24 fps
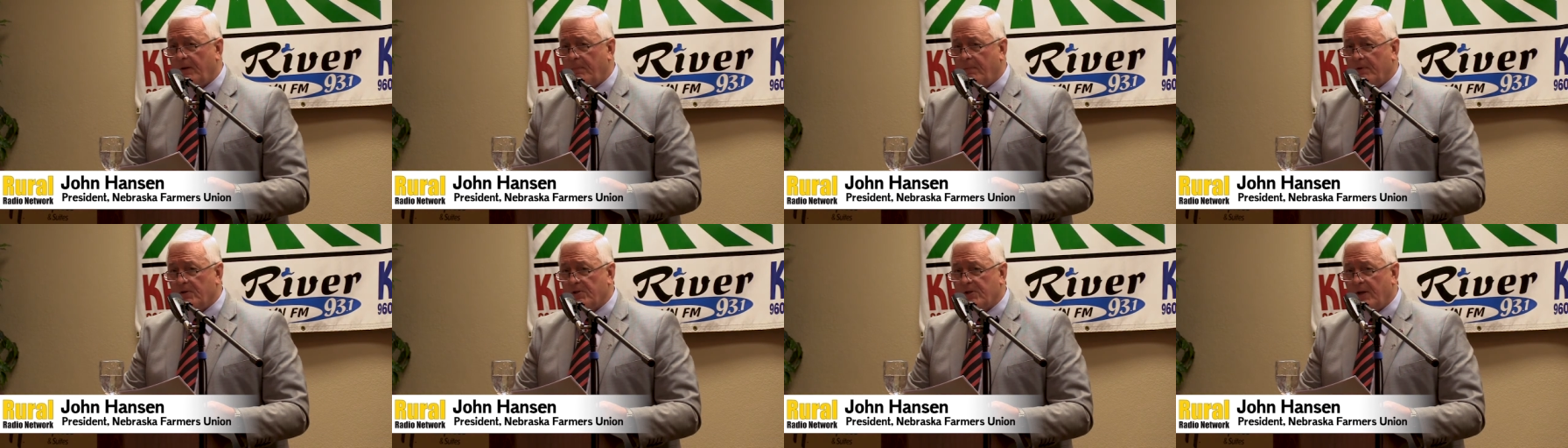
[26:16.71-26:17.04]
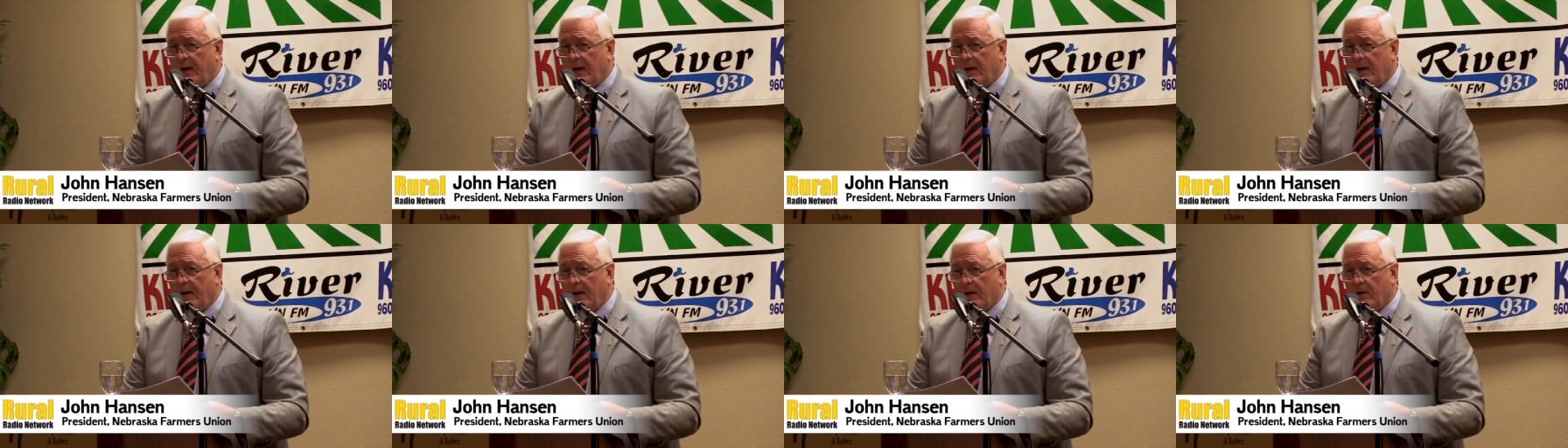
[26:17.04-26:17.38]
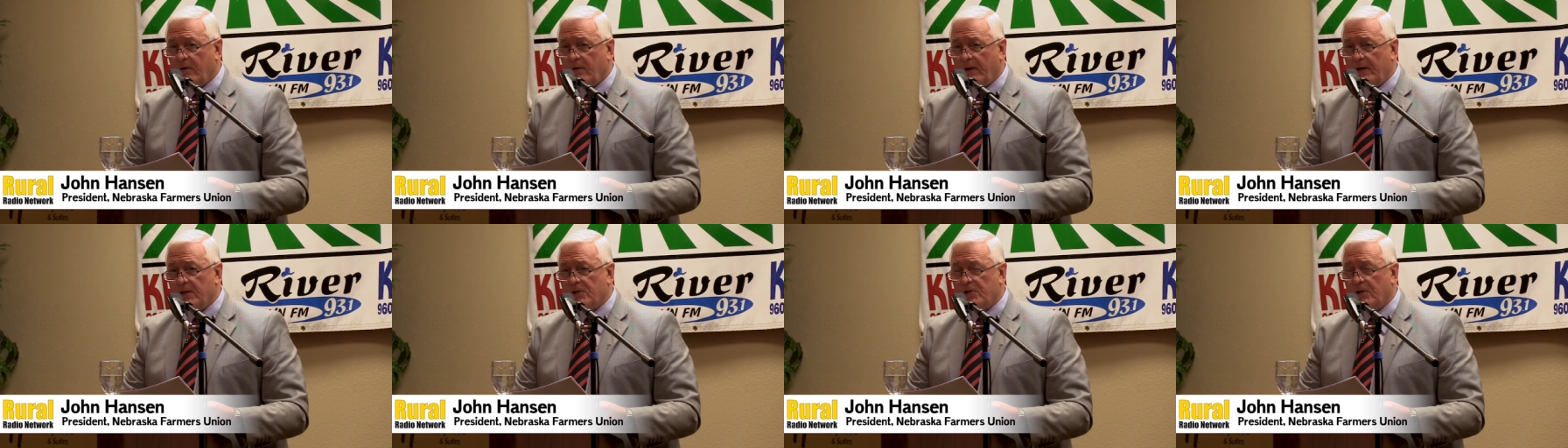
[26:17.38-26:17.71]
percent
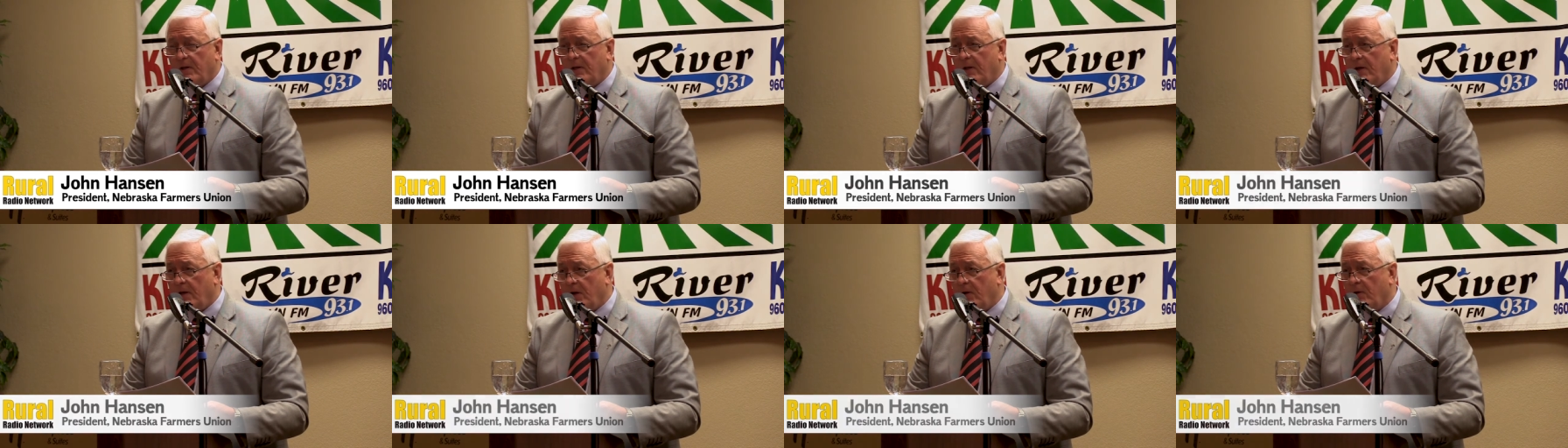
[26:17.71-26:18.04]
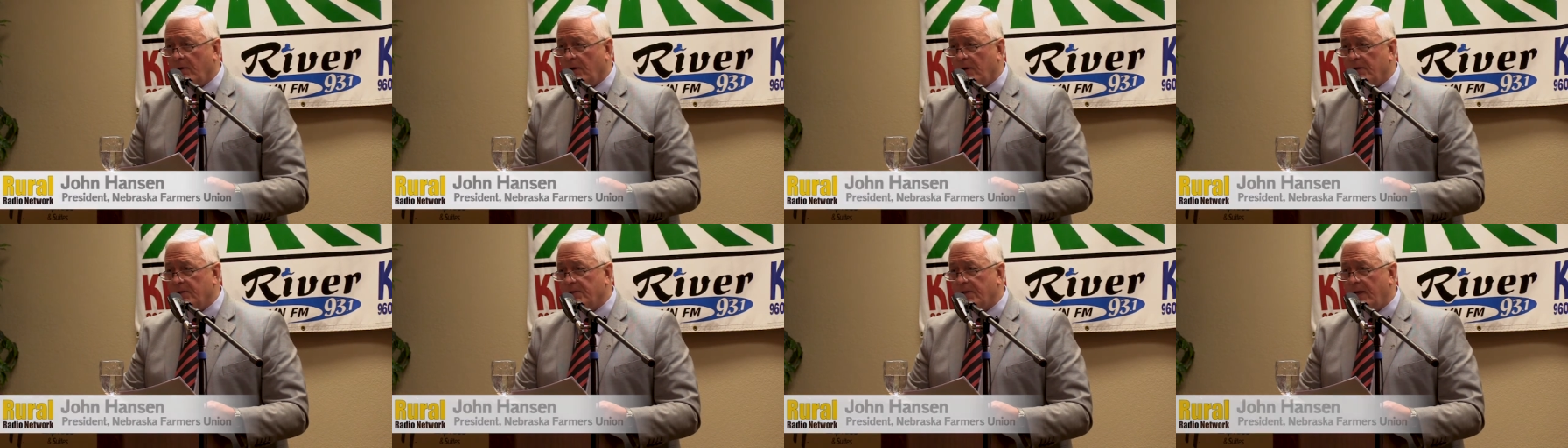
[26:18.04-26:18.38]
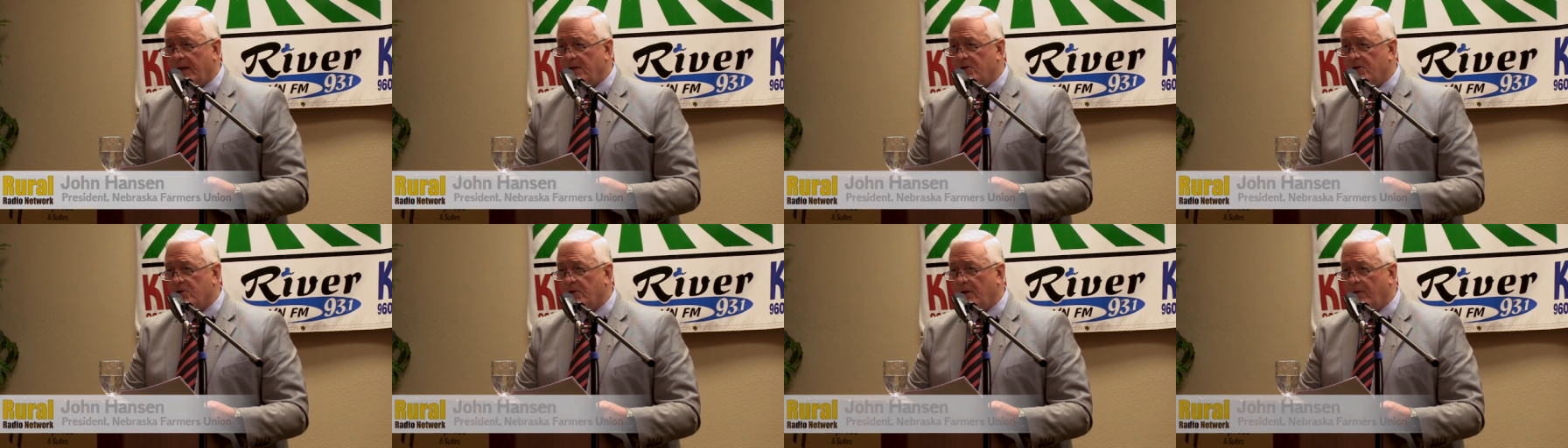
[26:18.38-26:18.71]
increase in the
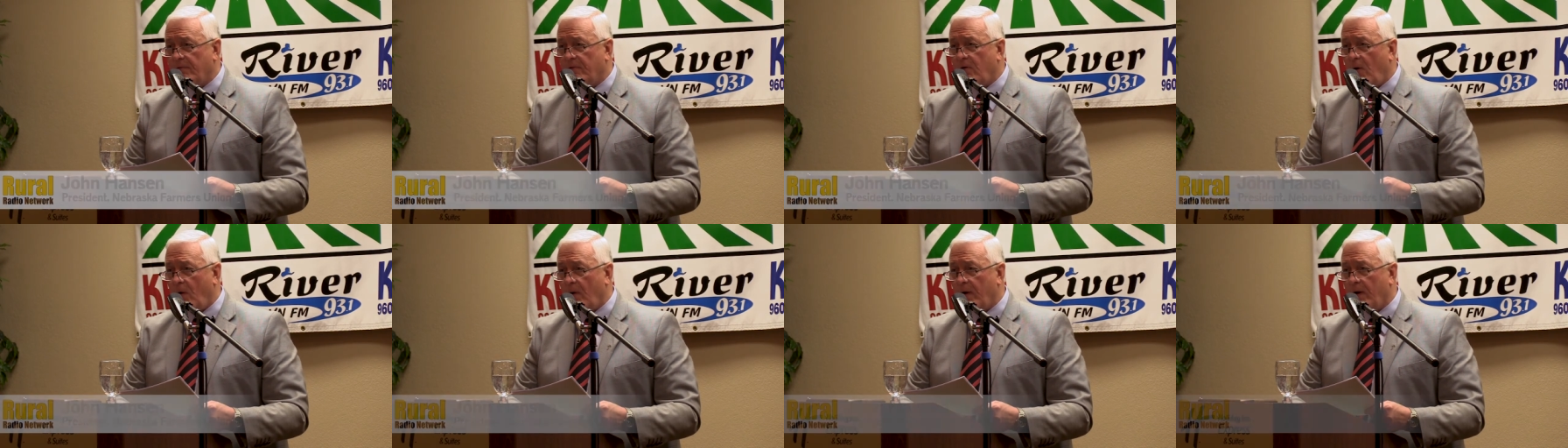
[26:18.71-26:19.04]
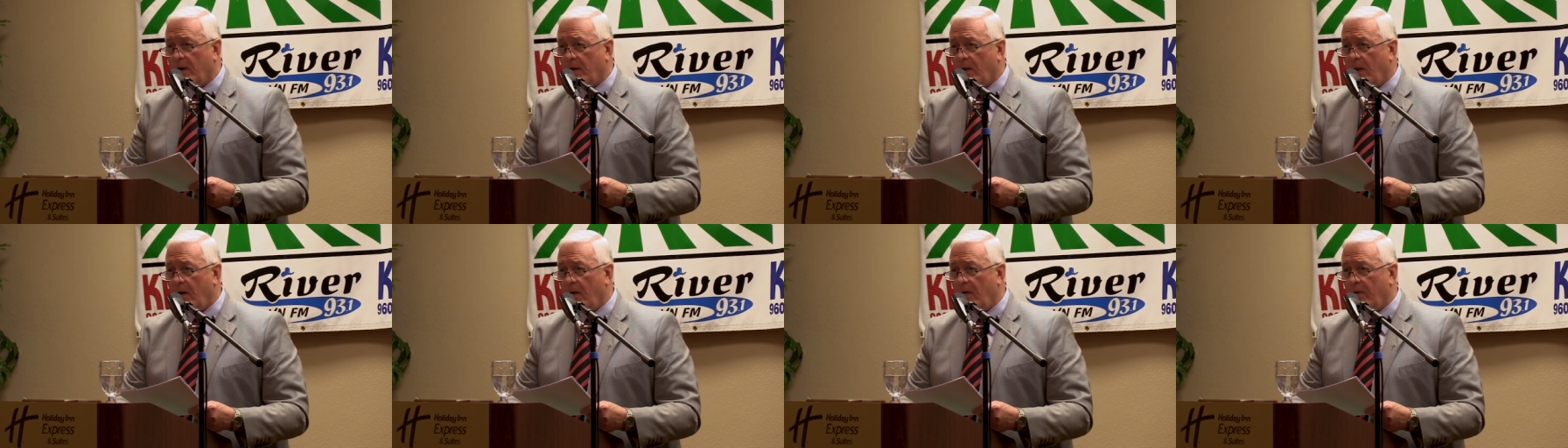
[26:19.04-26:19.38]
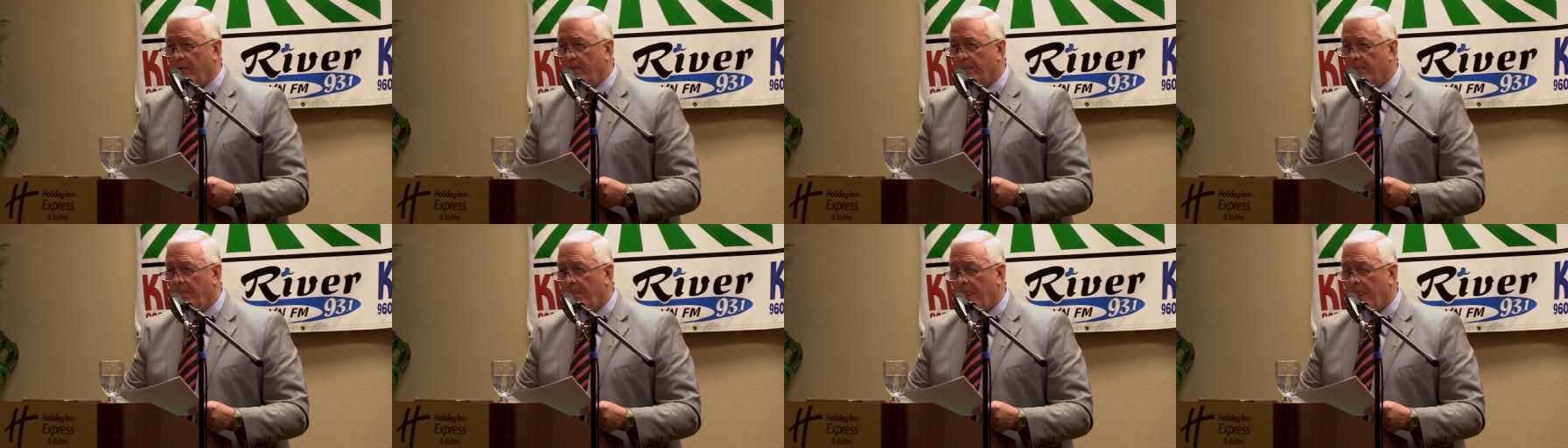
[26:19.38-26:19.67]
utilization of corn alone.